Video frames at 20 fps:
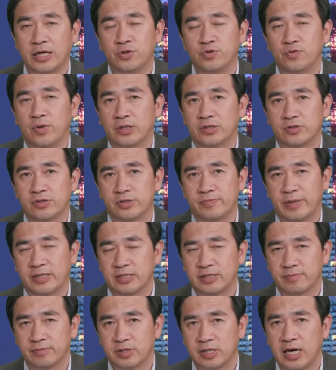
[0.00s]
do want to spend
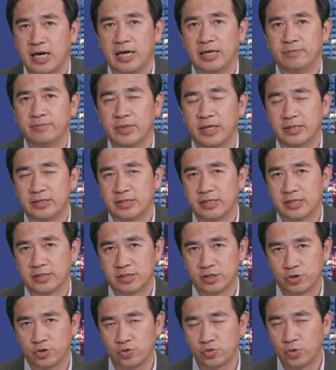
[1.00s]
some time and
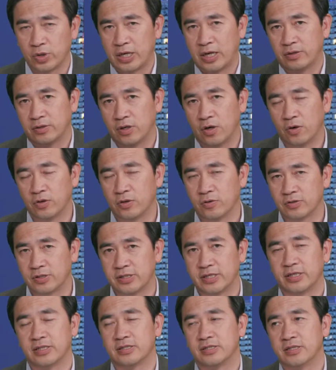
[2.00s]
just sort out all those
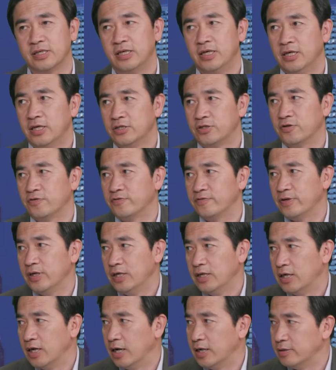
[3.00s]
things. So
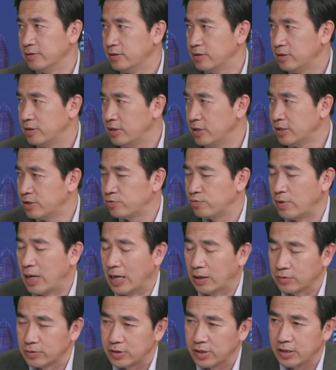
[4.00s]
this
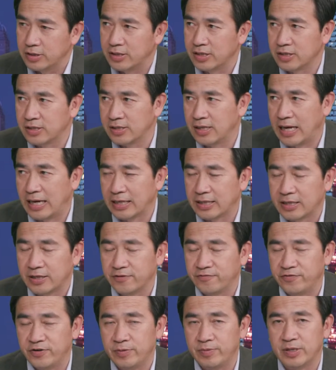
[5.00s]
route is just like
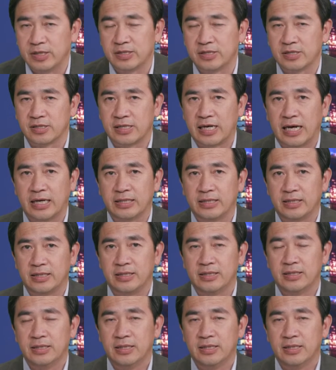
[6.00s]
a Phoebian society.